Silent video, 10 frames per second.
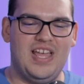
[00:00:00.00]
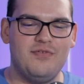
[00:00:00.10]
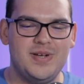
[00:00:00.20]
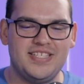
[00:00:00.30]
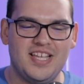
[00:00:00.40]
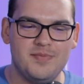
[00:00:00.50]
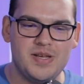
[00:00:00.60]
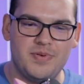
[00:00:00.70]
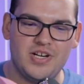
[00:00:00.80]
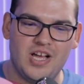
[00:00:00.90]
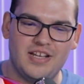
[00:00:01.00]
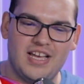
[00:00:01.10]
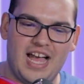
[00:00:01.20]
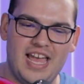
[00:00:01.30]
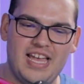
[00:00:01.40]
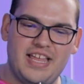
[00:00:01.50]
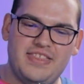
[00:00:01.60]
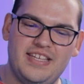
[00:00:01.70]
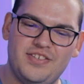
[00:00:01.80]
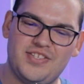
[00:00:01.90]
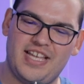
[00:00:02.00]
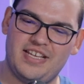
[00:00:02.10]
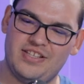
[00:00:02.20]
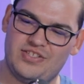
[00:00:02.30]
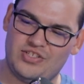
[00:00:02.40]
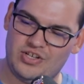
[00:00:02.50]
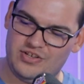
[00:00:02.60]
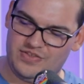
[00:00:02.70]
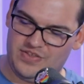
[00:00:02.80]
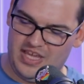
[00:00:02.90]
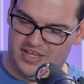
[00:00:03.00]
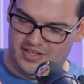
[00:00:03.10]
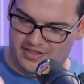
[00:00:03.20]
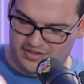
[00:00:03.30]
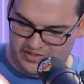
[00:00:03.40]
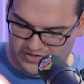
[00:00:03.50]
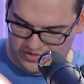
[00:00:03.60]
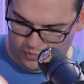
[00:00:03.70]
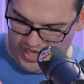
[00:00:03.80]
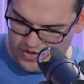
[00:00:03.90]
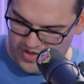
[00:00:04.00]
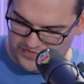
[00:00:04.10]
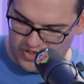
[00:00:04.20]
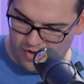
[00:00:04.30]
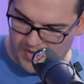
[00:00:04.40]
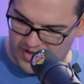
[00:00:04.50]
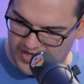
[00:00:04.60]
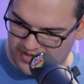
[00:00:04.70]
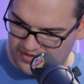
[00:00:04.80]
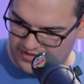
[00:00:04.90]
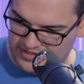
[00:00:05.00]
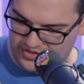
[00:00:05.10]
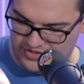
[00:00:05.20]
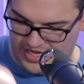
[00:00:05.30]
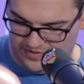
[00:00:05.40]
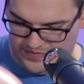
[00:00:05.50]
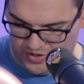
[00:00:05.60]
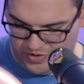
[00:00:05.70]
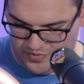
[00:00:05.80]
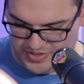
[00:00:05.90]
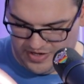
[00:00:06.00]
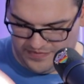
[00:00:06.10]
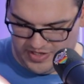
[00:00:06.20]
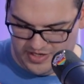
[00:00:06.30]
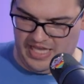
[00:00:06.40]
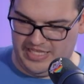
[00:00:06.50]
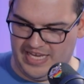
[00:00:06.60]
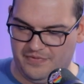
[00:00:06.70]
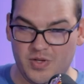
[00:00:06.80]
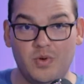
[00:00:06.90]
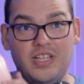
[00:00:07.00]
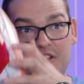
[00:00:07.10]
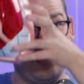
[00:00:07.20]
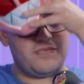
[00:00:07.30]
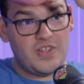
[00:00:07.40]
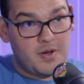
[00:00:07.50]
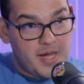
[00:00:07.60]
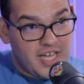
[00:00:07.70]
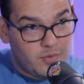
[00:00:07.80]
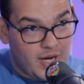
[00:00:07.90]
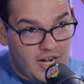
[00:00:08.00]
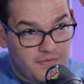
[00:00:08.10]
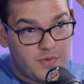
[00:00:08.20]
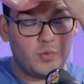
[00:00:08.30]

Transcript: Everybody's telling me to put it on. I think there's like a certain way you have to go about it, because there's like Velcro and stuff in here. It definitely won't like just fit on my head right off the